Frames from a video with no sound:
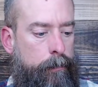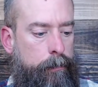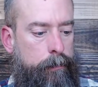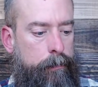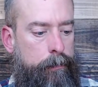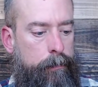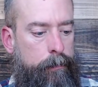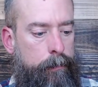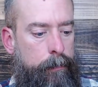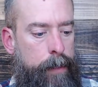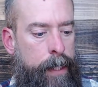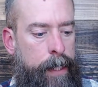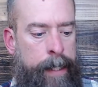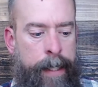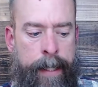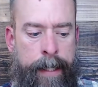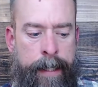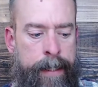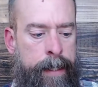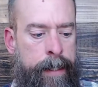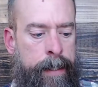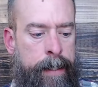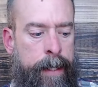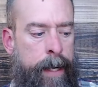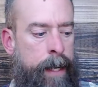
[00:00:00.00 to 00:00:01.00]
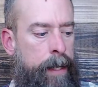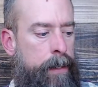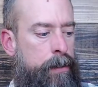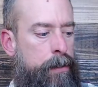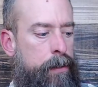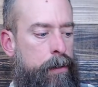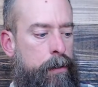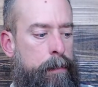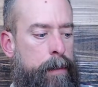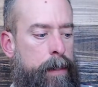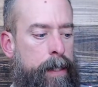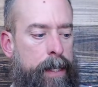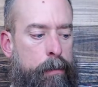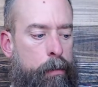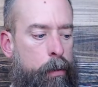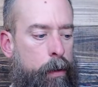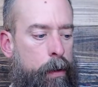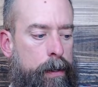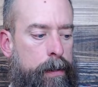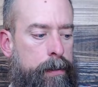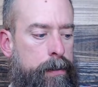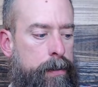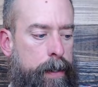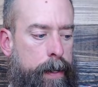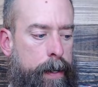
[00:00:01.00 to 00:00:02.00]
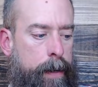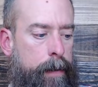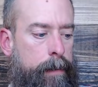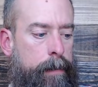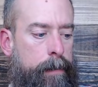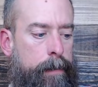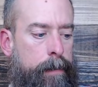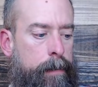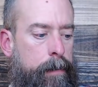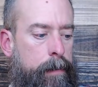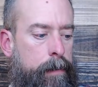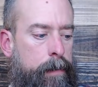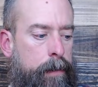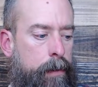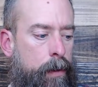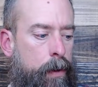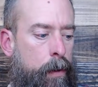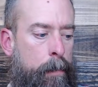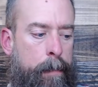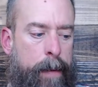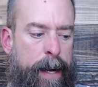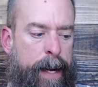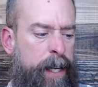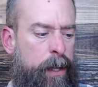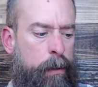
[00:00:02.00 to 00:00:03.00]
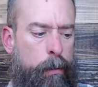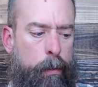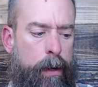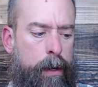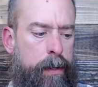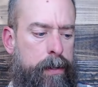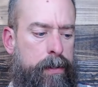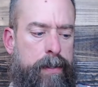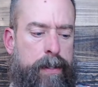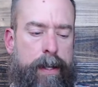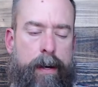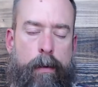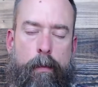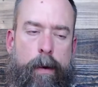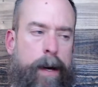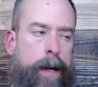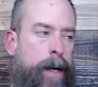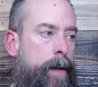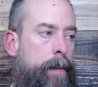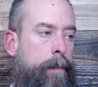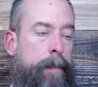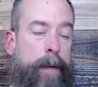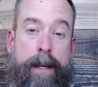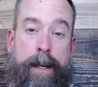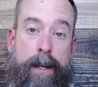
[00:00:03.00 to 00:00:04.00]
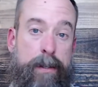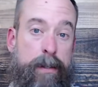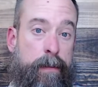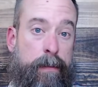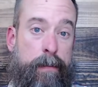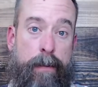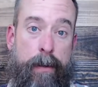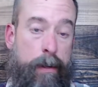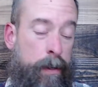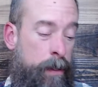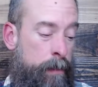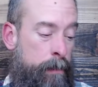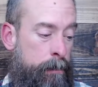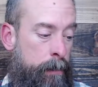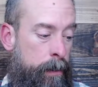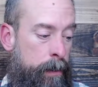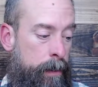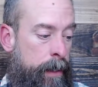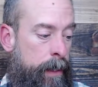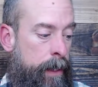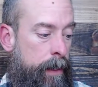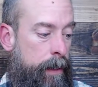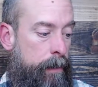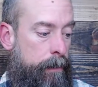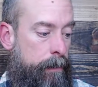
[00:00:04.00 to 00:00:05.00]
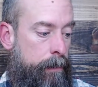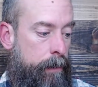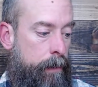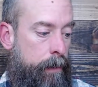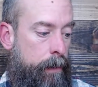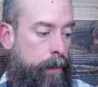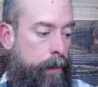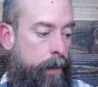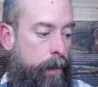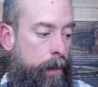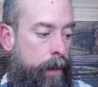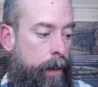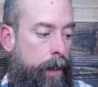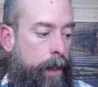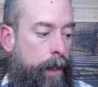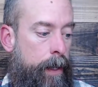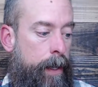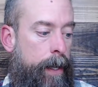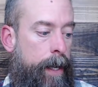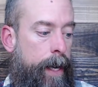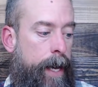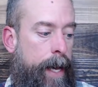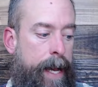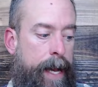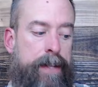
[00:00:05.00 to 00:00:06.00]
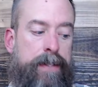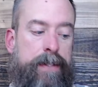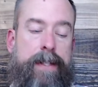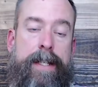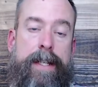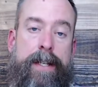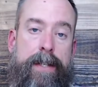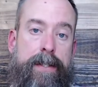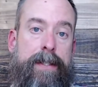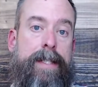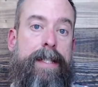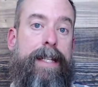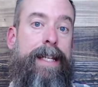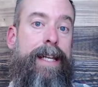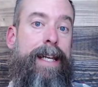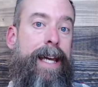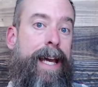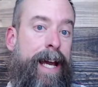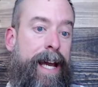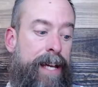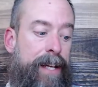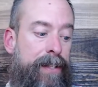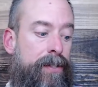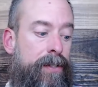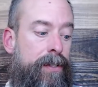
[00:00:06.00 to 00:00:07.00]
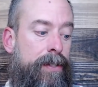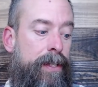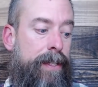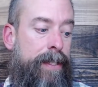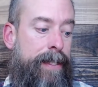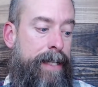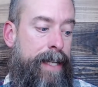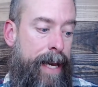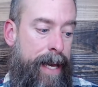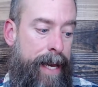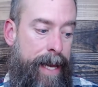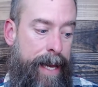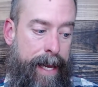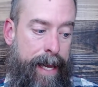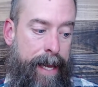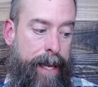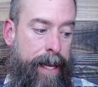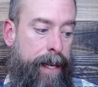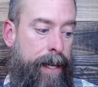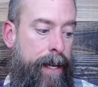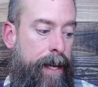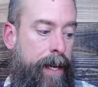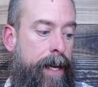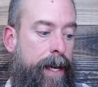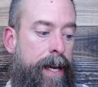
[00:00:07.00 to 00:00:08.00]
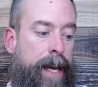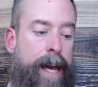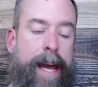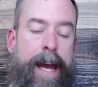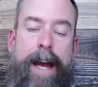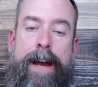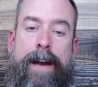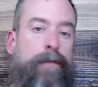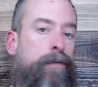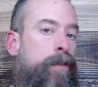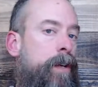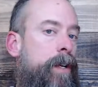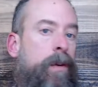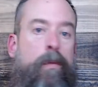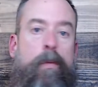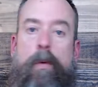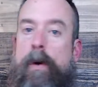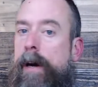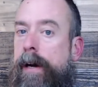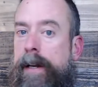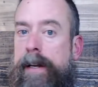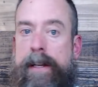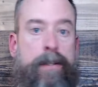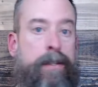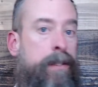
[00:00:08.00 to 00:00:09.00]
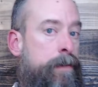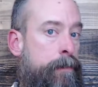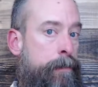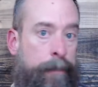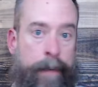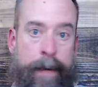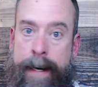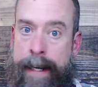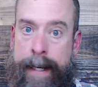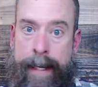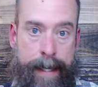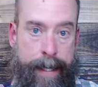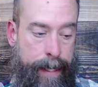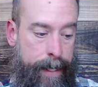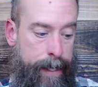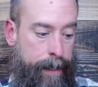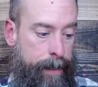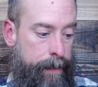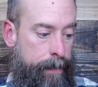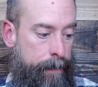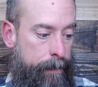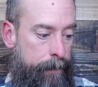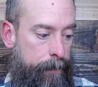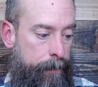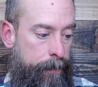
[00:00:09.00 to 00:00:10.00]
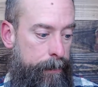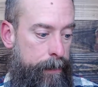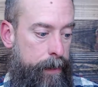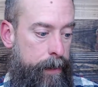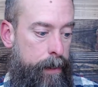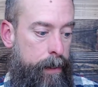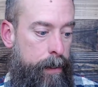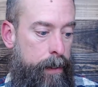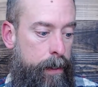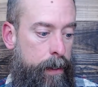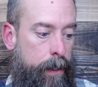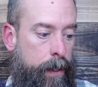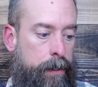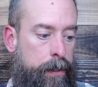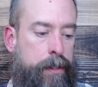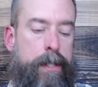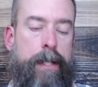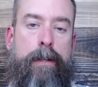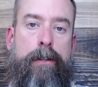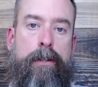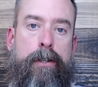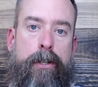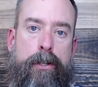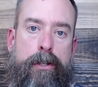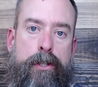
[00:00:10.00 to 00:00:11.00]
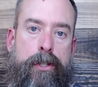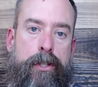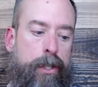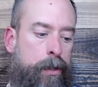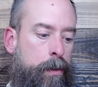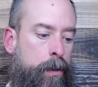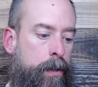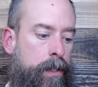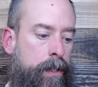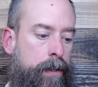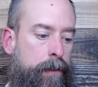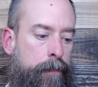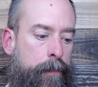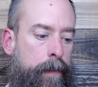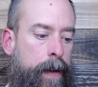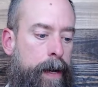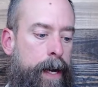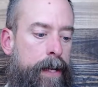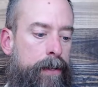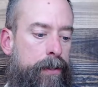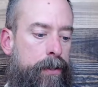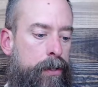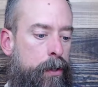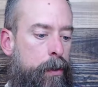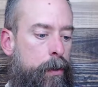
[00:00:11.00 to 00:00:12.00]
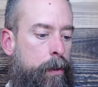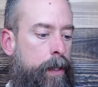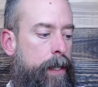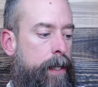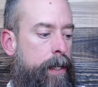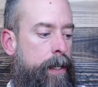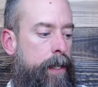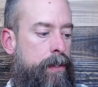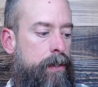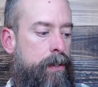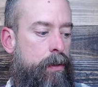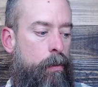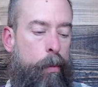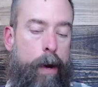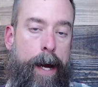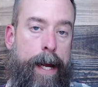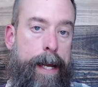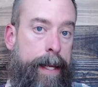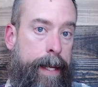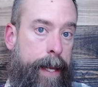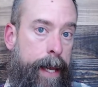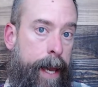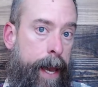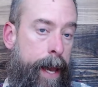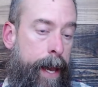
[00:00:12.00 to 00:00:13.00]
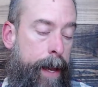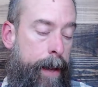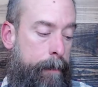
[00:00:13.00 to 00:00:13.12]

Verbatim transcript: And he did not do many works there. No mighty works there. Why? Because of their unbelief. As is the case today, everyone is fine until Yeshua defines who he is and why he came.